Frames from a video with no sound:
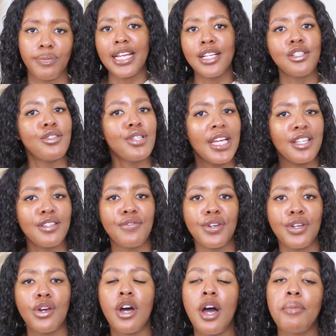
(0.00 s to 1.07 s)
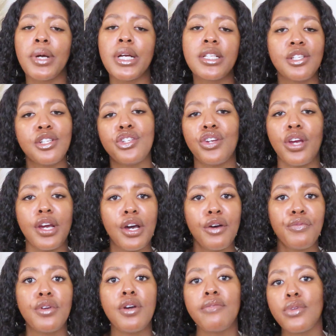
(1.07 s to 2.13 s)
And in today's video, I'm going to share a
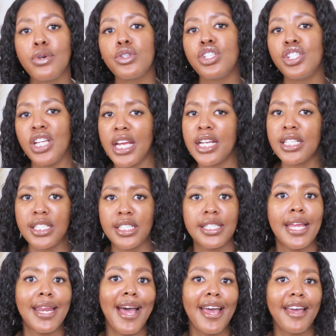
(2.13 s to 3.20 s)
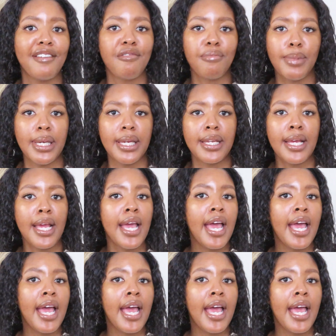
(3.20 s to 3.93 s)
few of those changes that I have made,